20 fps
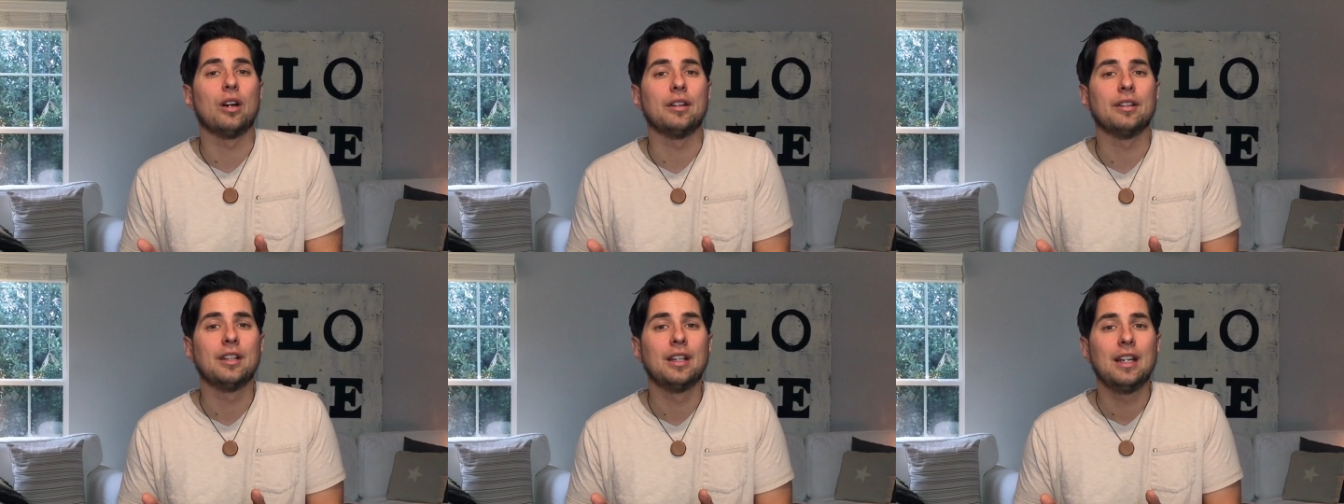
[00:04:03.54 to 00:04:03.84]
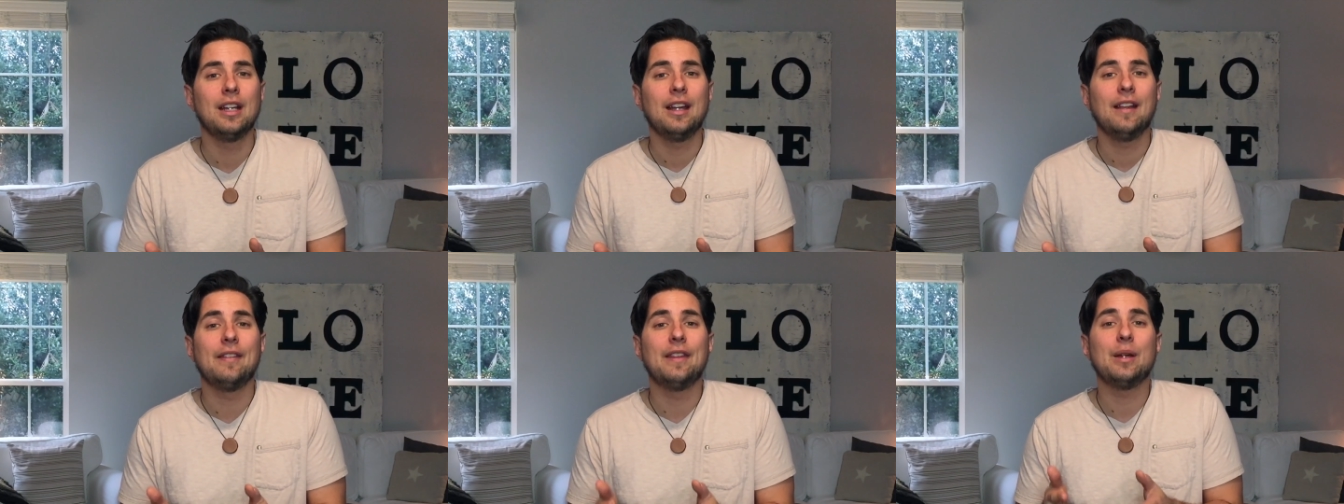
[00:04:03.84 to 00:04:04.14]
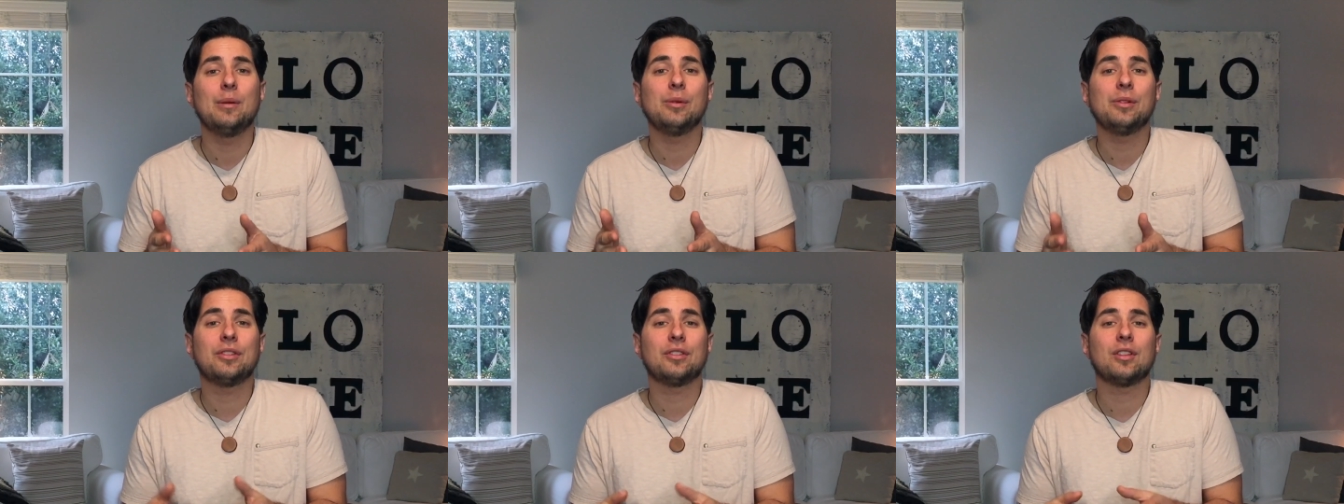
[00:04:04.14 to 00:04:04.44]
want.
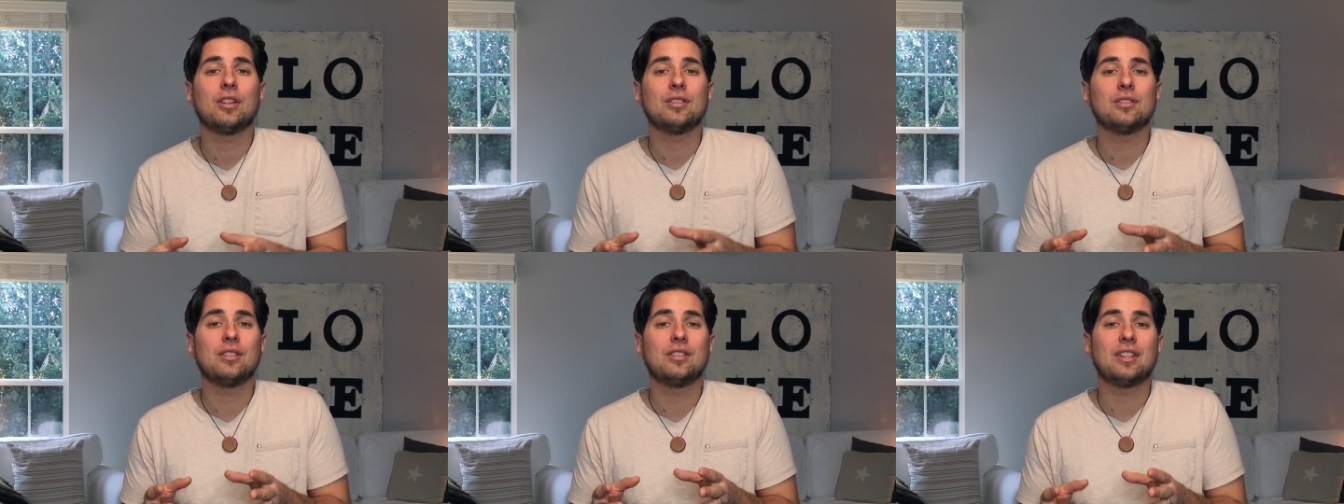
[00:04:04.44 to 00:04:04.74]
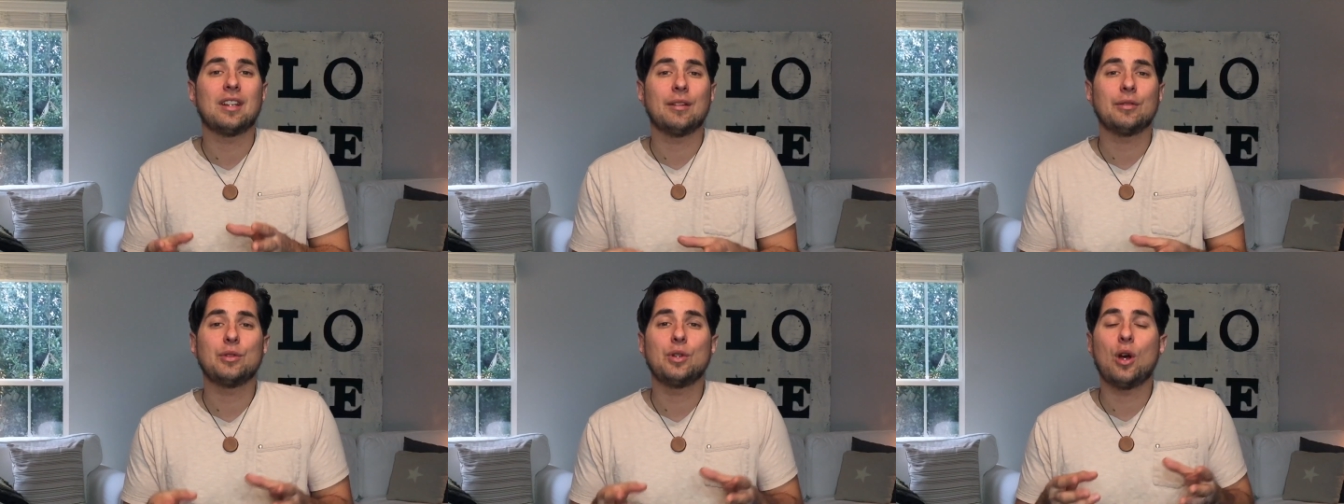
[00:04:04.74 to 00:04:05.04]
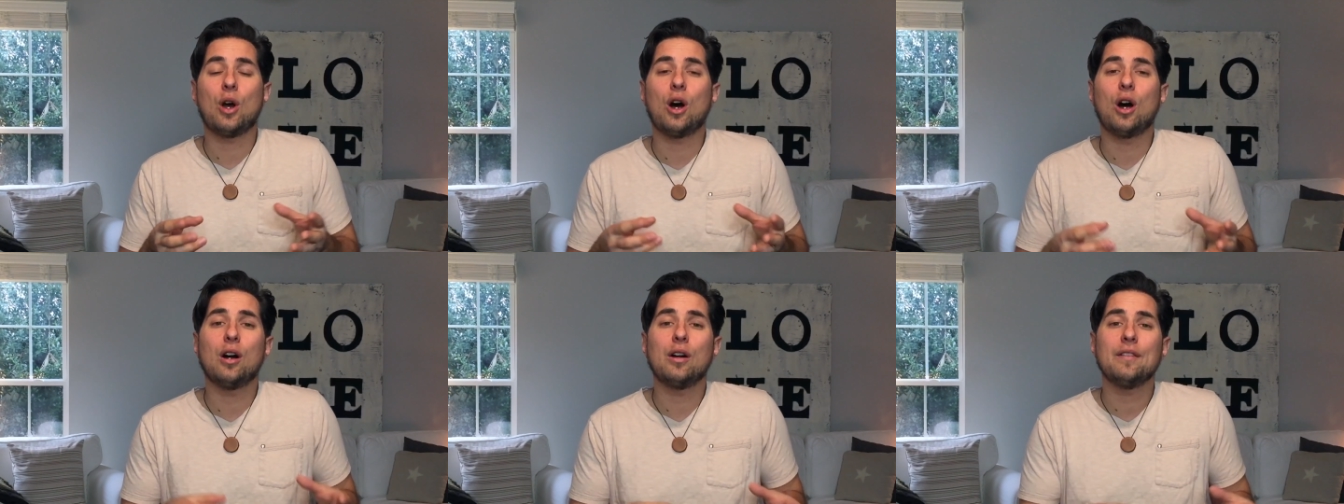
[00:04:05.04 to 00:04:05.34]
They will start to tell
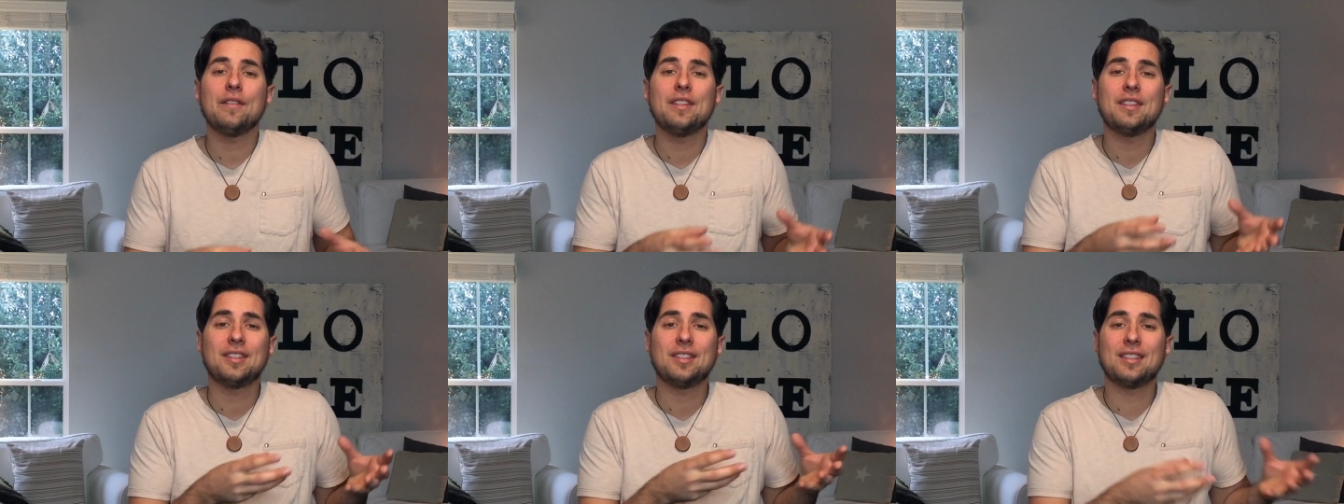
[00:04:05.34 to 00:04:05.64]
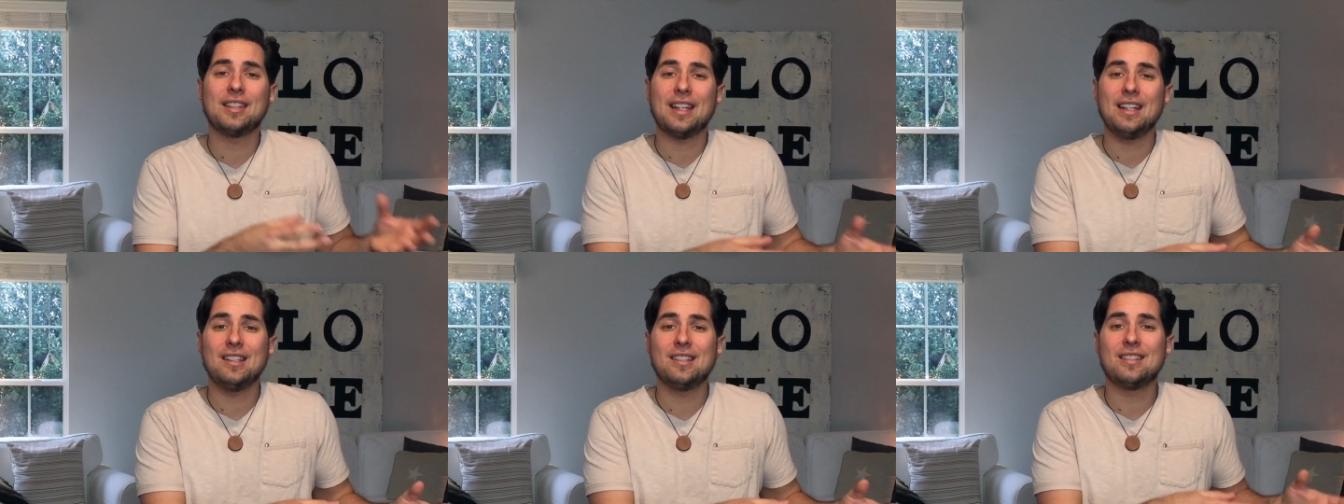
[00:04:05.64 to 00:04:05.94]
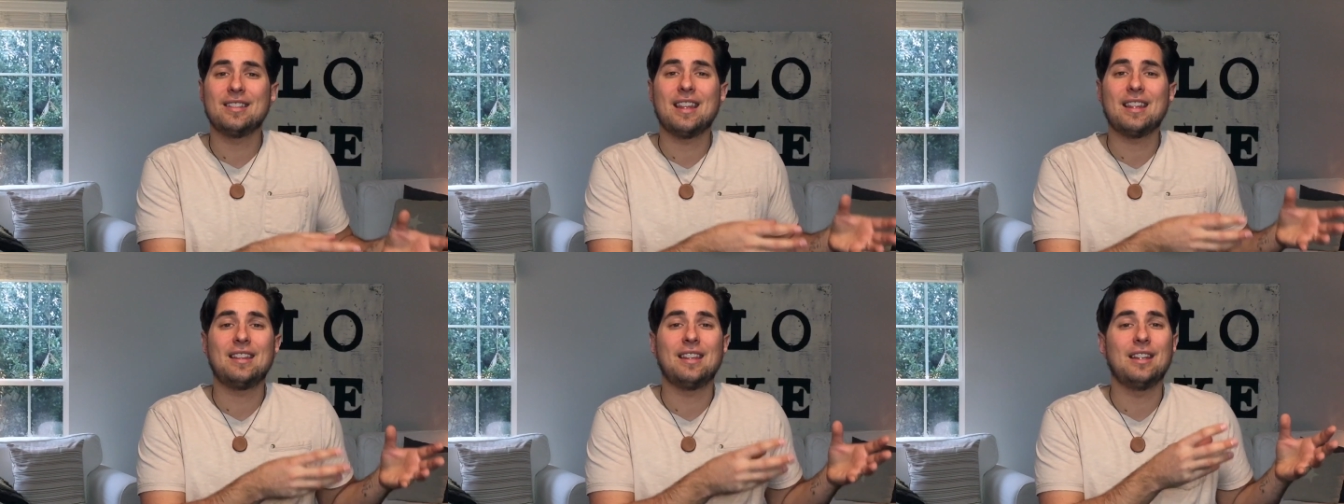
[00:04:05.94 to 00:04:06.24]
you all the
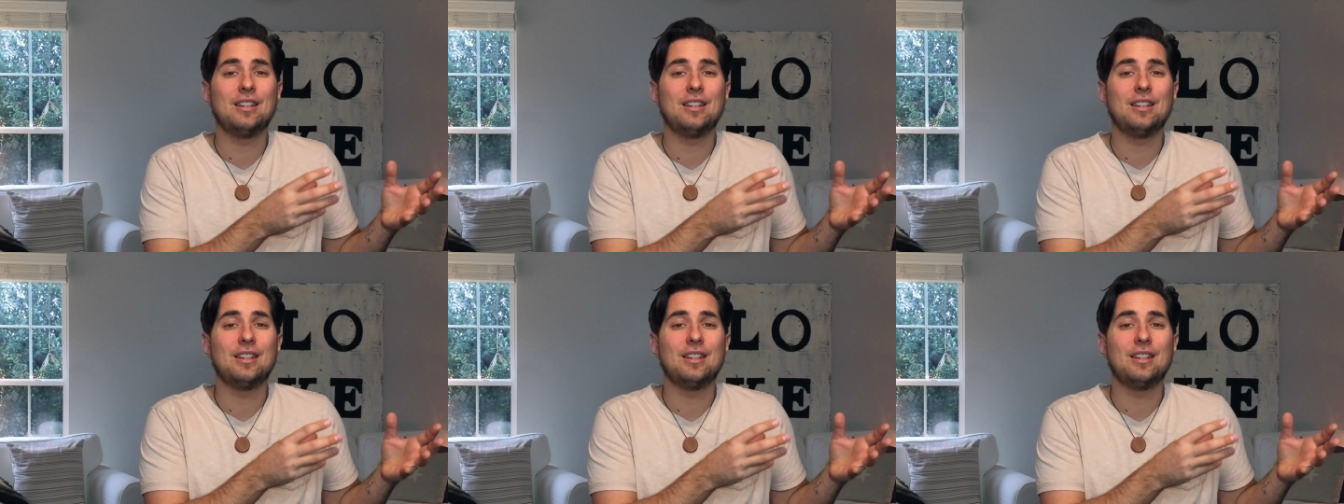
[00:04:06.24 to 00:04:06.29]
states that